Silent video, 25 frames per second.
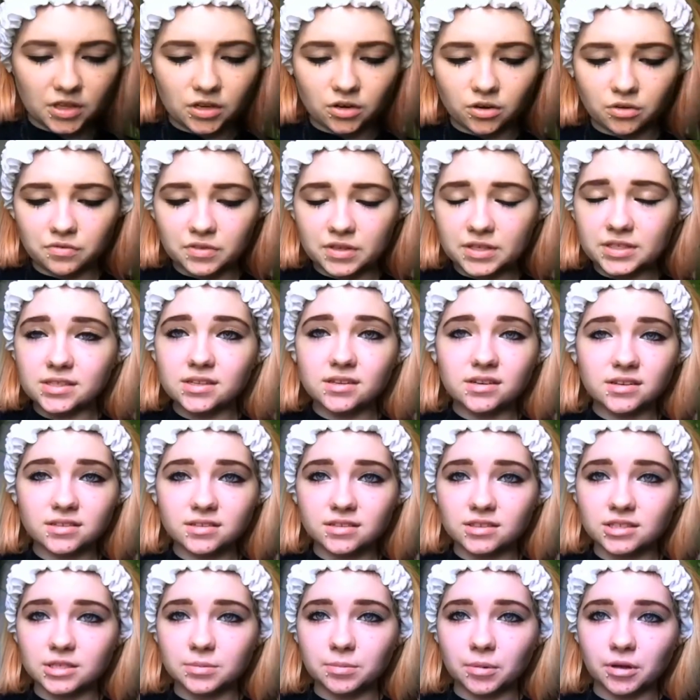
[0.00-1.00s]
You know, if this
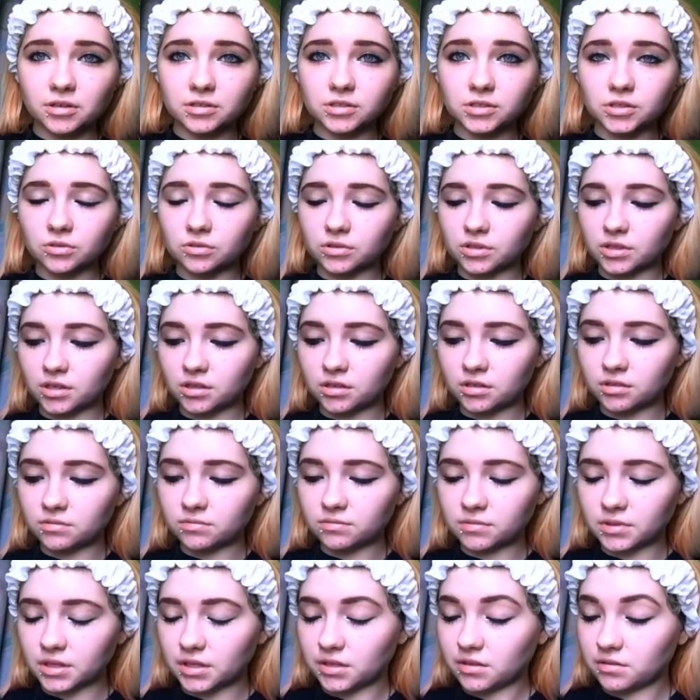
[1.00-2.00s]
didn't smell so
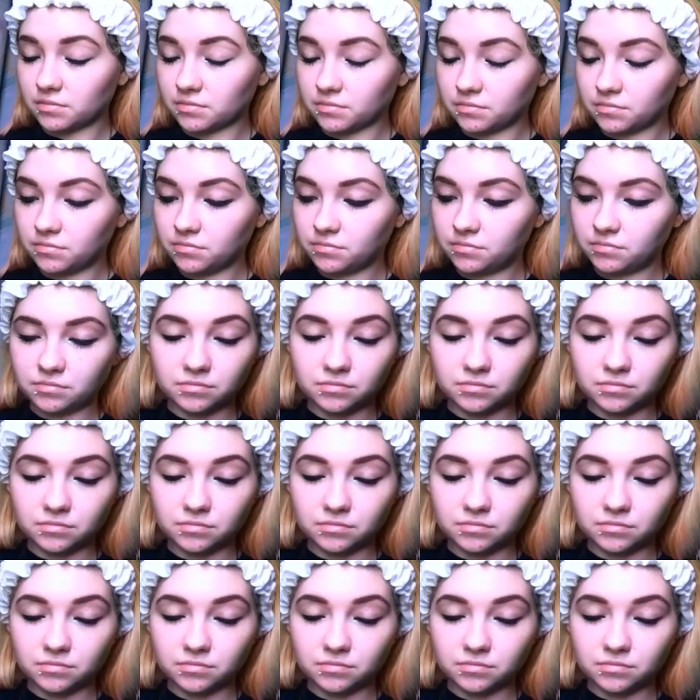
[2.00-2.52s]
good, then